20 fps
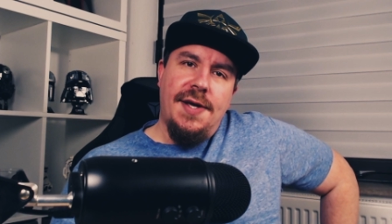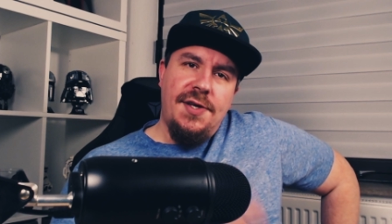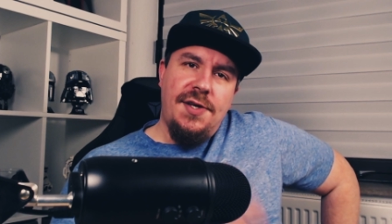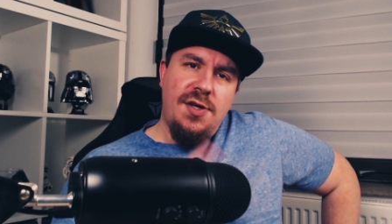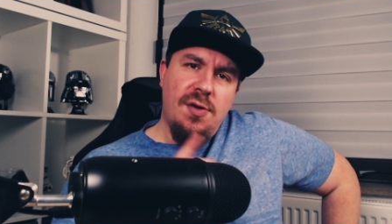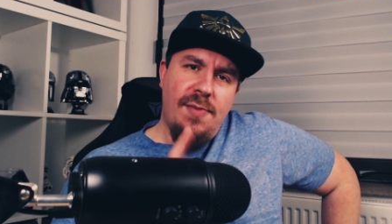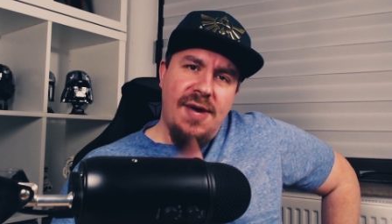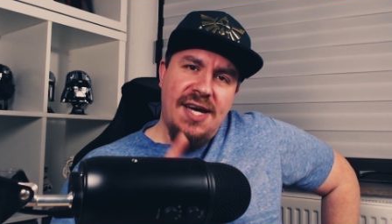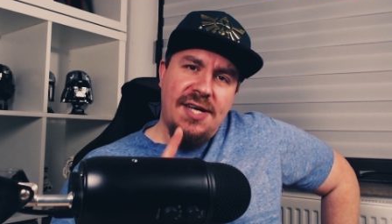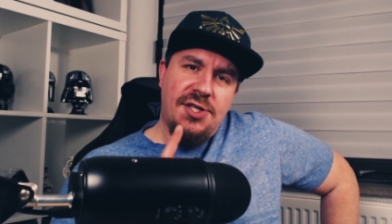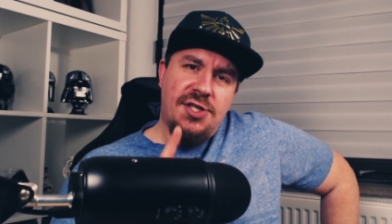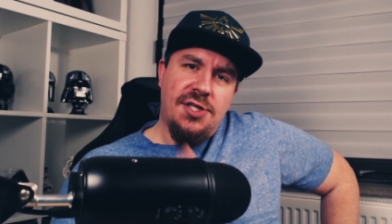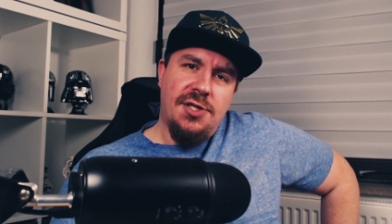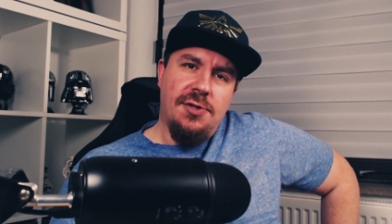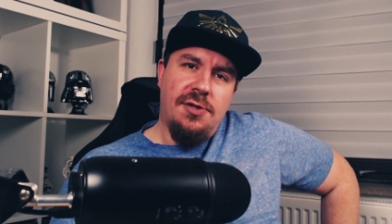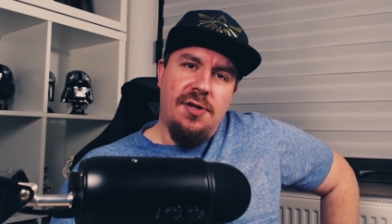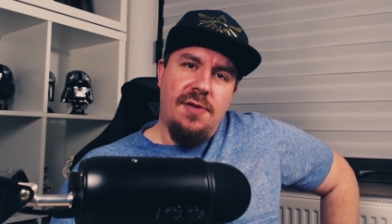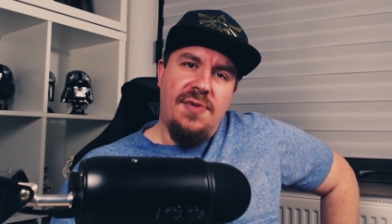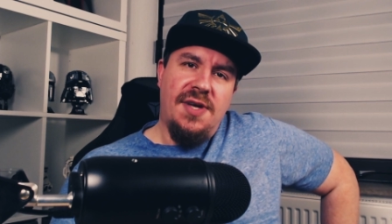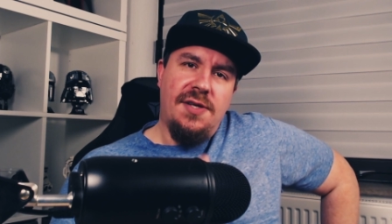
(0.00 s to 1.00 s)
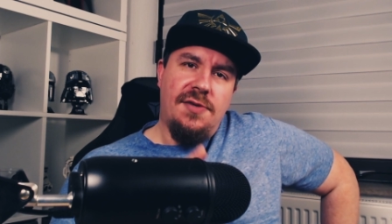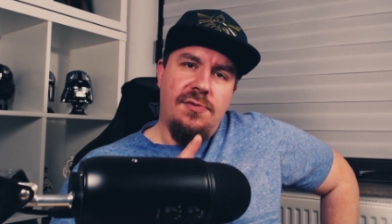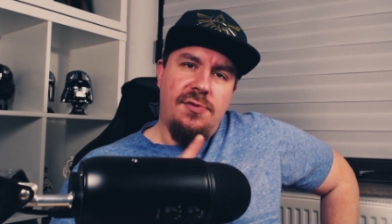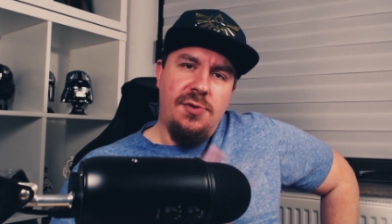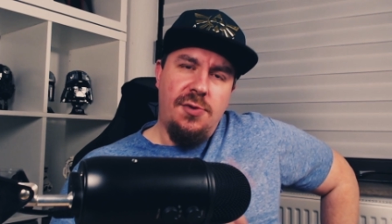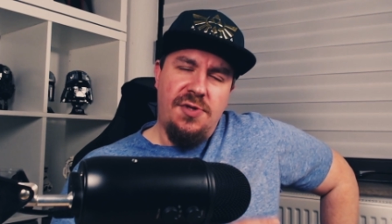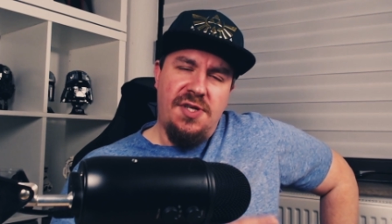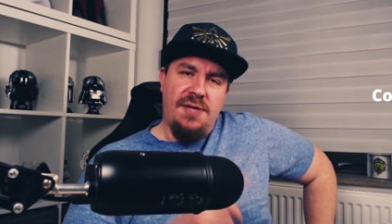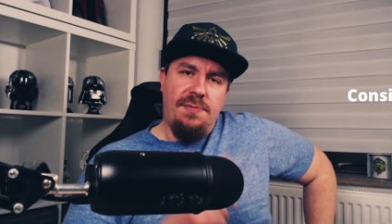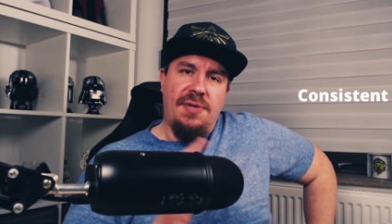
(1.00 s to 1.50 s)
you make sure that
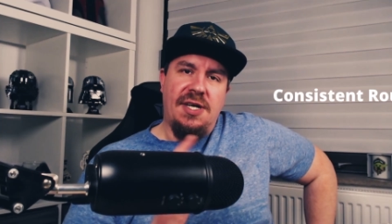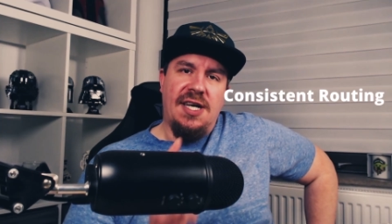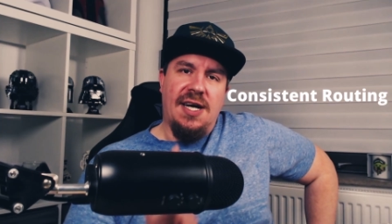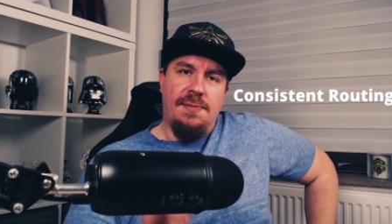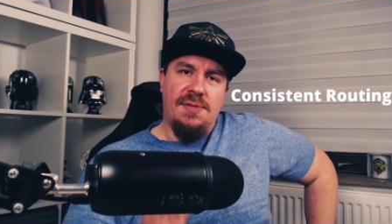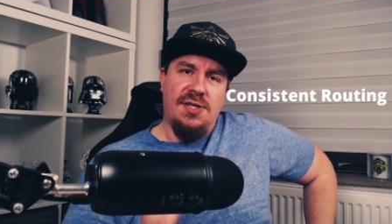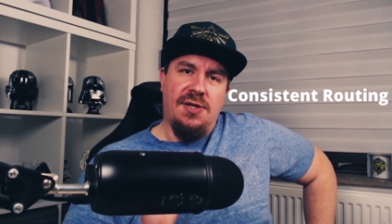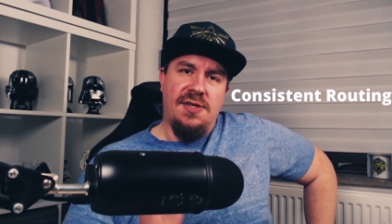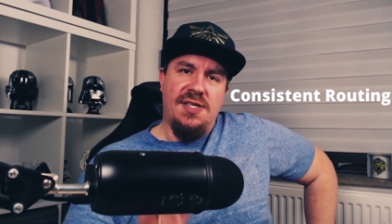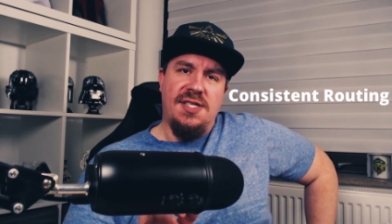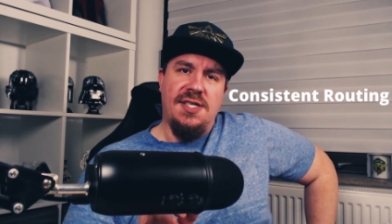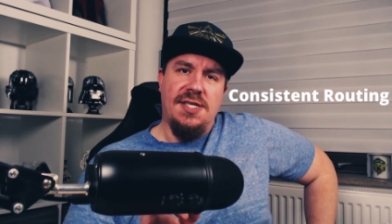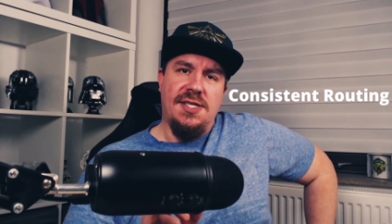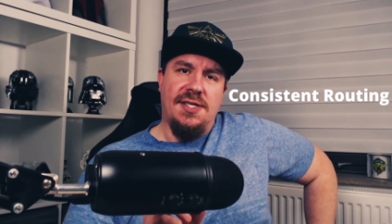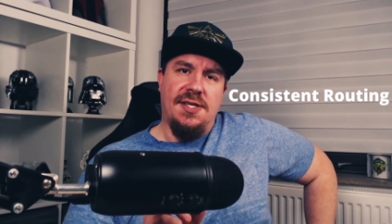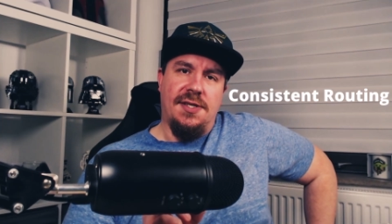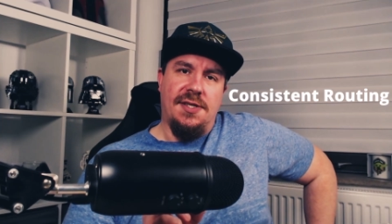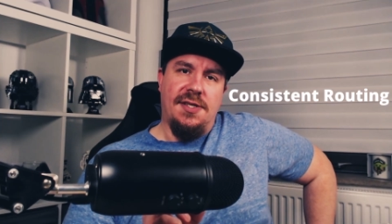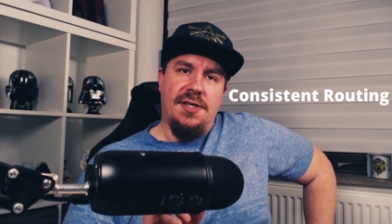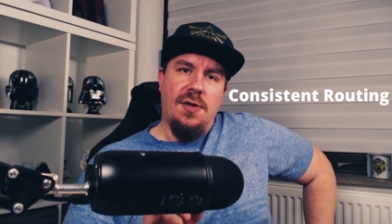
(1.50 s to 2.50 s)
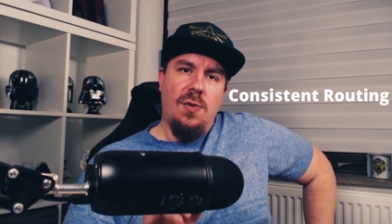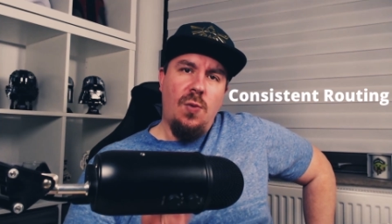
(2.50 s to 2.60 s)
routing becomes consistent,